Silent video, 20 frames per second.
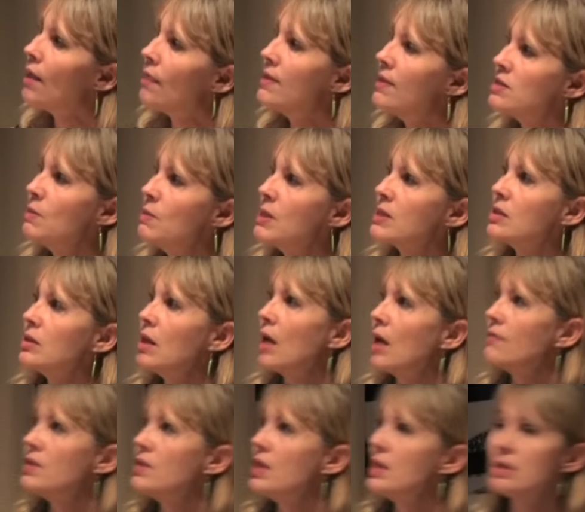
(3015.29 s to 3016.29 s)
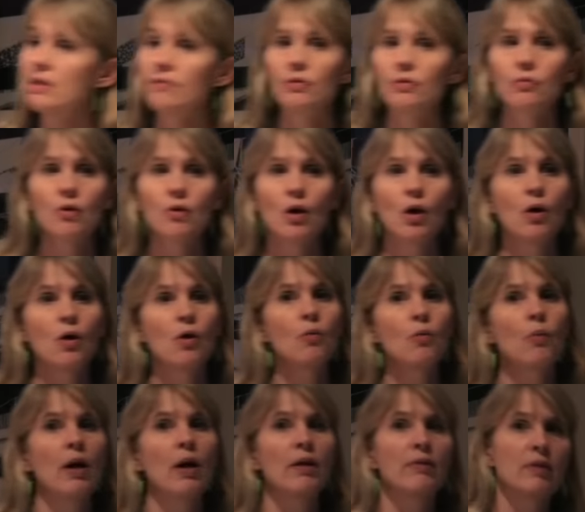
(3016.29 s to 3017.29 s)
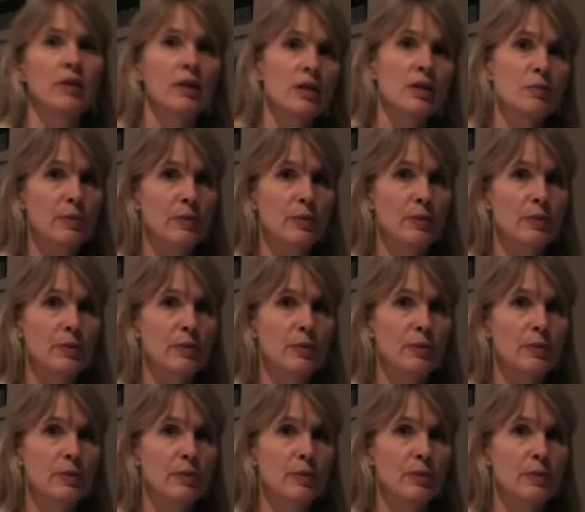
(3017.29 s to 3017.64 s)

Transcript: this makes a lot of sense if you know what these